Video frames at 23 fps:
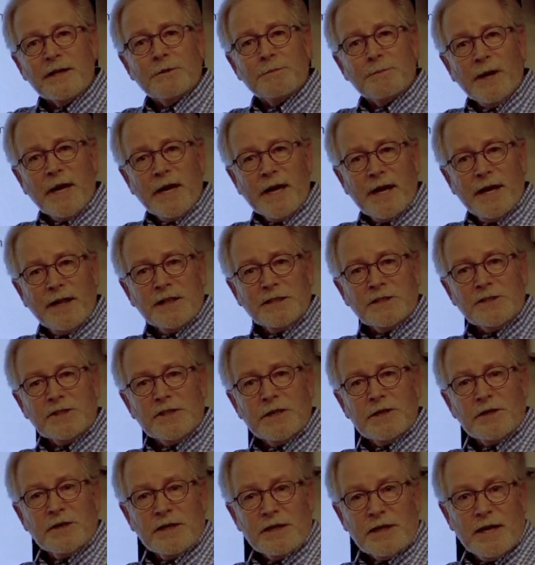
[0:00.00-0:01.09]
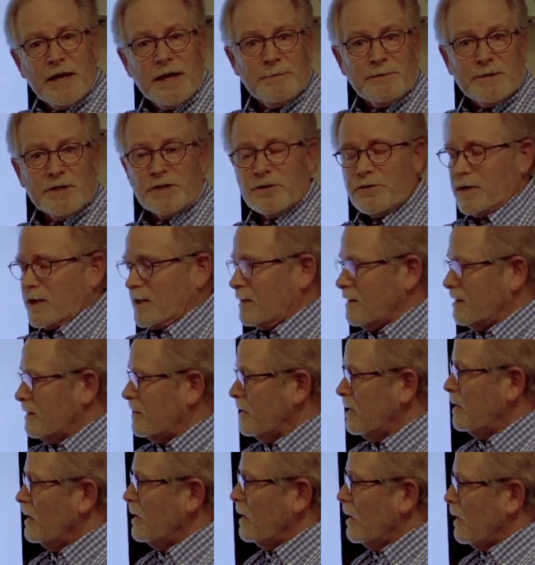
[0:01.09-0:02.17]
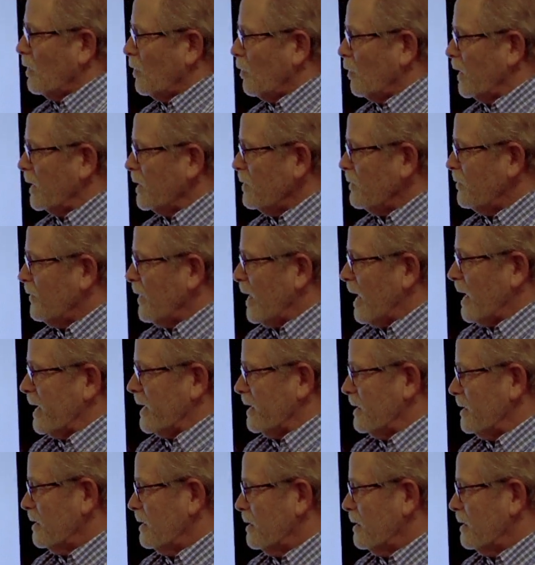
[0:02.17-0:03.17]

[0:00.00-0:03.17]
in biology and chemistry. What do you find?